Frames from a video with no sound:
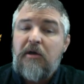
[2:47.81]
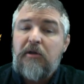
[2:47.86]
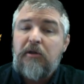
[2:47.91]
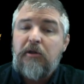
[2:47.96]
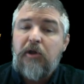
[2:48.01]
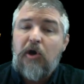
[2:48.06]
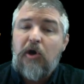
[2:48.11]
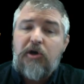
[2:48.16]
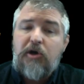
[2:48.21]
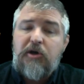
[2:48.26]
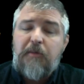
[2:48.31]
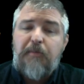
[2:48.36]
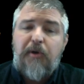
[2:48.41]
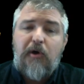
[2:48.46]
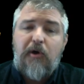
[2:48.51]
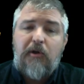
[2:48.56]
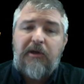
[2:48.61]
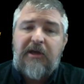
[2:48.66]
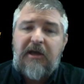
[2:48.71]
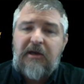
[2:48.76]
lured
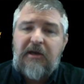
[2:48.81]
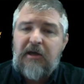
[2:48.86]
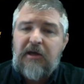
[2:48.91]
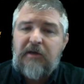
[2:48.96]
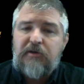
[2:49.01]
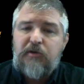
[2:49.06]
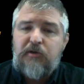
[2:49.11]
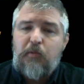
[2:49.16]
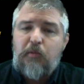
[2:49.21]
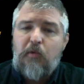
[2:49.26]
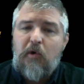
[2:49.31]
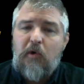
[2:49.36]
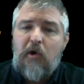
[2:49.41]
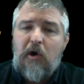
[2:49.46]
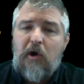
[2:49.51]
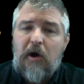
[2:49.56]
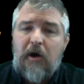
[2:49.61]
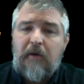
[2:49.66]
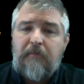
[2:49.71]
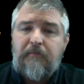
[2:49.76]
Napoleon into
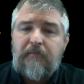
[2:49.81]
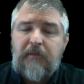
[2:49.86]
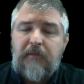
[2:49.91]
war.